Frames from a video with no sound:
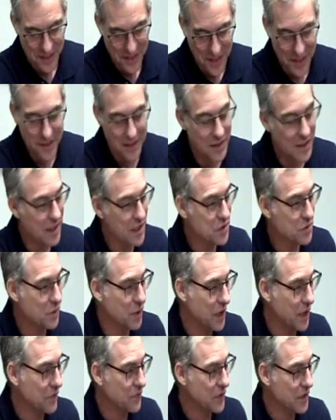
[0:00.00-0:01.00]
And Lot's
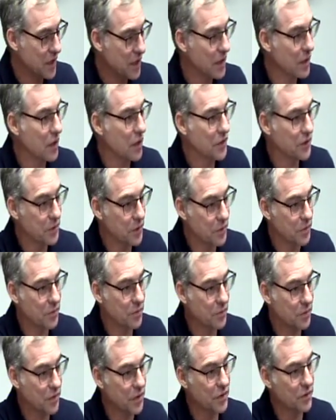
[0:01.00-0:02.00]
wife did also
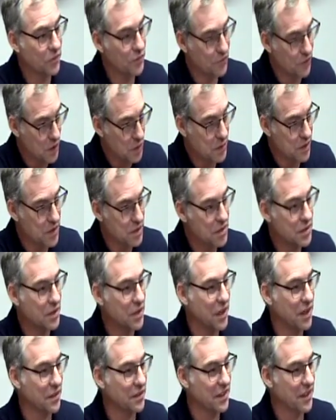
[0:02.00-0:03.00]
wasn't focused
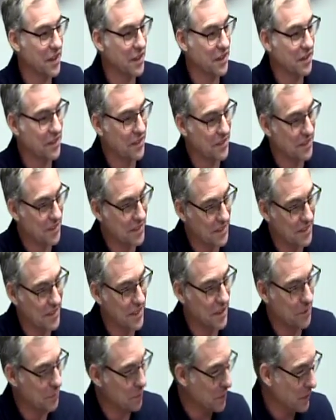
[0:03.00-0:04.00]
and like
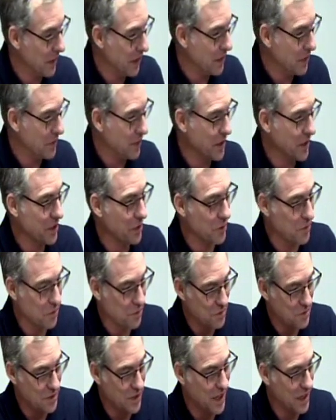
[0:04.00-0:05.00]
like plowing
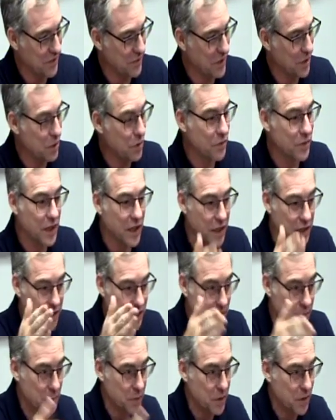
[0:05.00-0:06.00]
or driving. You've got to
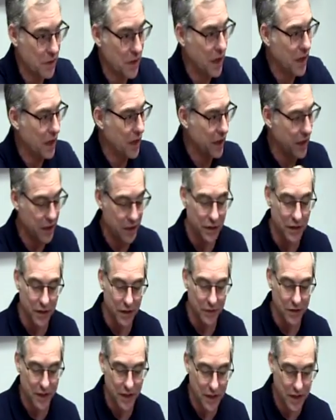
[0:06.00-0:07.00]
keep your eye
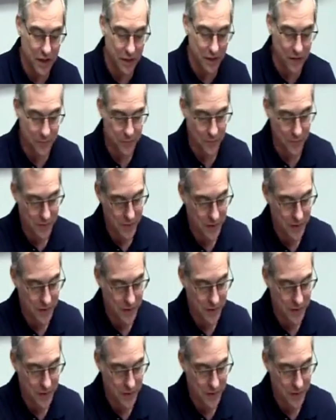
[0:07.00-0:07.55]
on the kingdom.